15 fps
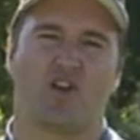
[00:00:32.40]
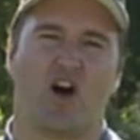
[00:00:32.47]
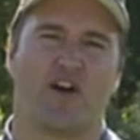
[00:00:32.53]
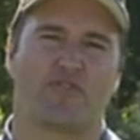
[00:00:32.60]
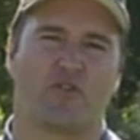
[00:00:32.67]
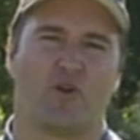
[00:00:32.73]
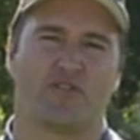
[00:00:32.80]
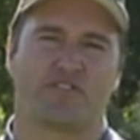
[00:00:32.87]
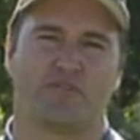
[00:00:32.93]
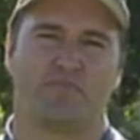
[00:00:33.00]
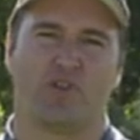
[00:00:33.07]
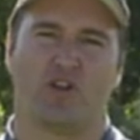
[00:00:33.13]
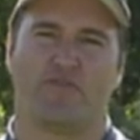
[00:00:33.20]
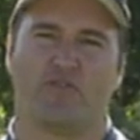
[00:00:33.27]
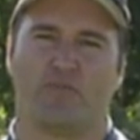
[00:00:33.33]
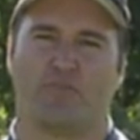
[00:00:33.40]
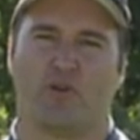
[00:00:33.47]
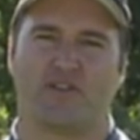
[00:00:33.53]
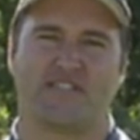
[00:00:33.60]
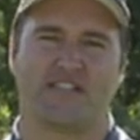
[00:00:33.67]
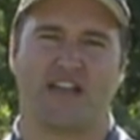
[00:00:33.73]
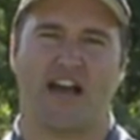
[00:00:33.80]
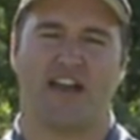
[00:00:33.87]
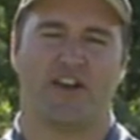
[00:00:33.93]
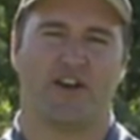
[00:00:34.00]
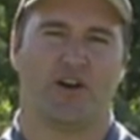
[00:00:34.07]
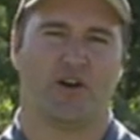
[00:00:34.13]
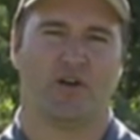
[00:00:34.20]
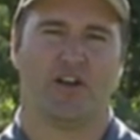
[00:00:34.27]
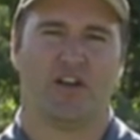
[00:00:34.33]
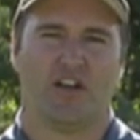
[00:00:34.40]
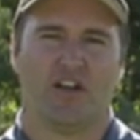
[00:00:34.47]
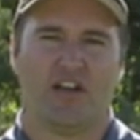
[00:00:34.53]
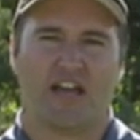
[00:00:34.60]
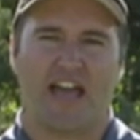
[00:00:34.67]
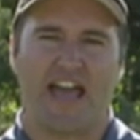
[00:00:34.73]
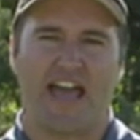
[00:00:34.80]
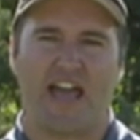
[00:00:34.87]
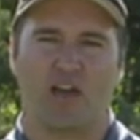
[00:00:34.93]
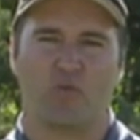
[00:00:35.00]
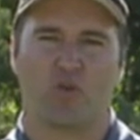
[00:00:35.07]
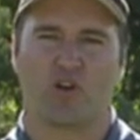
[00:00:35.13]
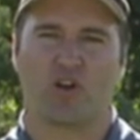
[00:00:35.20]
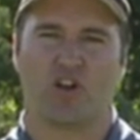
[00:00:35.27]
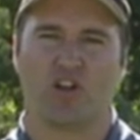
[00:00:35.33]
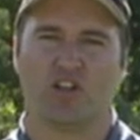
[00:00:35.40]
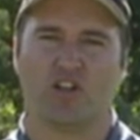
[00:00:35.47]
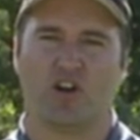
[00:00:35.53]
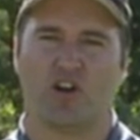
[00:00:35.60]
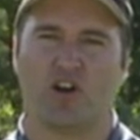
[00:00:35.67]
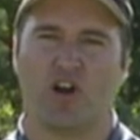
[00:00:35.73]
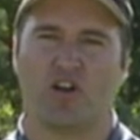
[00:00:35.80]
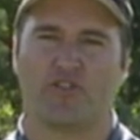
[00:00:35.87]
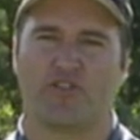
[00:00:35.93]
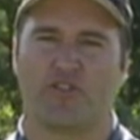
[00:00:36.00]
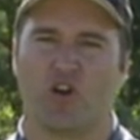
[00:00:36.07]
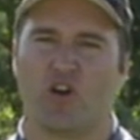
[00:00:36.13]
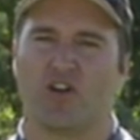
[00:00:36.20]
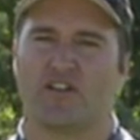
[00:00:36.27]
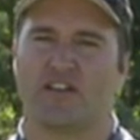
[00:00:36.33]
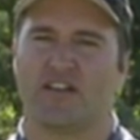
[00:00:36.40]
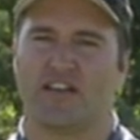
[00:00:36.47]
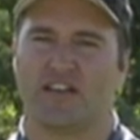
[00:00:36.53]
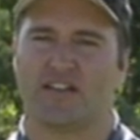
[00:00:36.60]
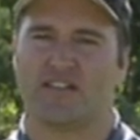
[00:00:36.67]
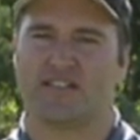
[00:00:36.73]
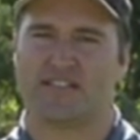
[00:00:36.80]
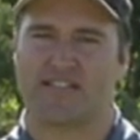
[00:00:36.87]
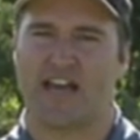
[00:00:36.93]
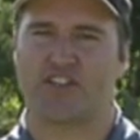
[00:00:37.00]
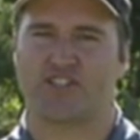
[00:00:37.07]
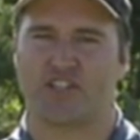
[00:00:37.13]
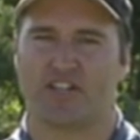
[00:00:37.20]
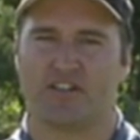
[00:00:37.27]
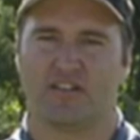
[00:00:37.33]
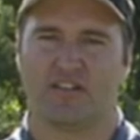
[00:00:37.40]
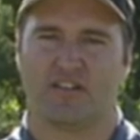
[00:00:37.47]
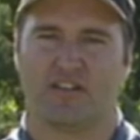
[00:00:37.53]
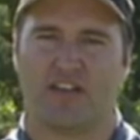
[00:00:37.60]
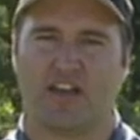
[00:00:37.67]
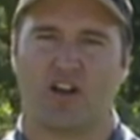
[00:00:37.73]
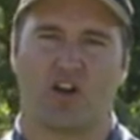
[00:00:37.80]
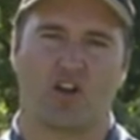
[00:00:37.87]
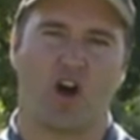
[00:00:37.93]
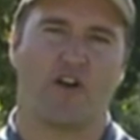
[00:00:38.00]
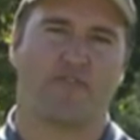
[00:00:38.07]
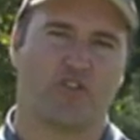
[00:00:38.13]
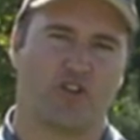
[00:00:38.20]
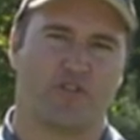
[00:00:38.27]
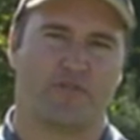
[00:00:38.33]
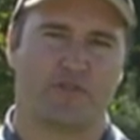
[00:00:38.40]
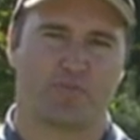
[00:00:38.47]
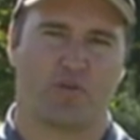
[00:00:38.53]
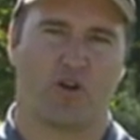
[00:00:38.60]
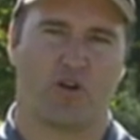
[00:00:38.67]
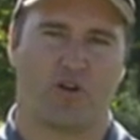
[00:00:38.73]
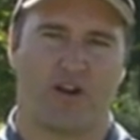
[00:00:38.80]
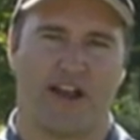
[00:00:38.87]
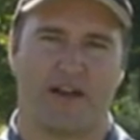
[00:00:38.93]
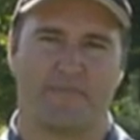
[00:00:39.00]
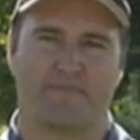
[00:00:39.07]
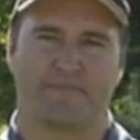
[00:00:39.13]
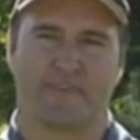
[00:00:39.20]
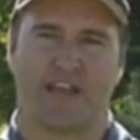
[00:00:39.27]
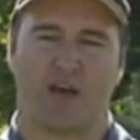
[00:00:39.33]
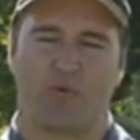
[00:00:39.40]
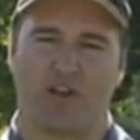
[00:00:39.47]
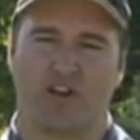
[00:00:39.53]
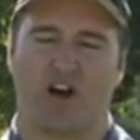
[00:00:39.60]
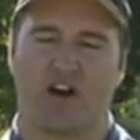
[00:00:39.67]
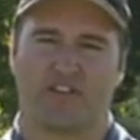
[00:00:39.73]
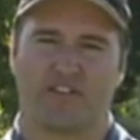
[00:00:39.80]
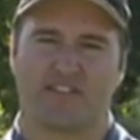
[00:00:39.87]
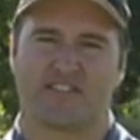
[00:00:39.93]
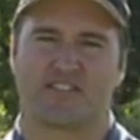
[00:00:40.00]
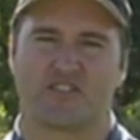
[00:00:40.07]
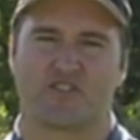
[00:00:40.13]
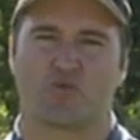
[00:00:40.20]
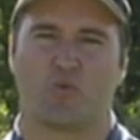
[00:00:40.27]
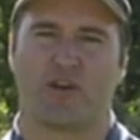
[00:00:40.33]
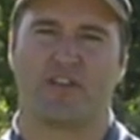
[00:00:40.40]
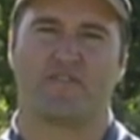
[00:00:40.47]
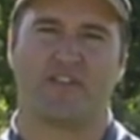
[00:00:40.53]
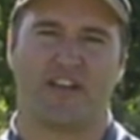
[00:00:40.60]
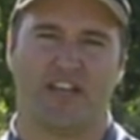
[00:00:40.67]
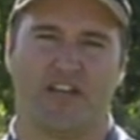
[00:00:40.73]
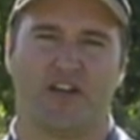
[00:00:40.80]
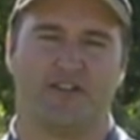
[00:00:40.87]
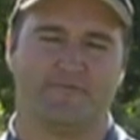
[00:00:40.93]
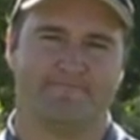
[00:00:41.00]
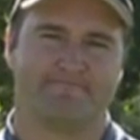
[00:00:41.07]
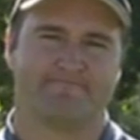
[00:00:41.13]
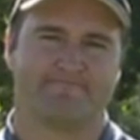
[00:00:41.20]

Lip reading: Golf Course in beautiful Boise, Idaho, and we're going to learn our third session in our Golf for Newbies program, and we call this the swing video.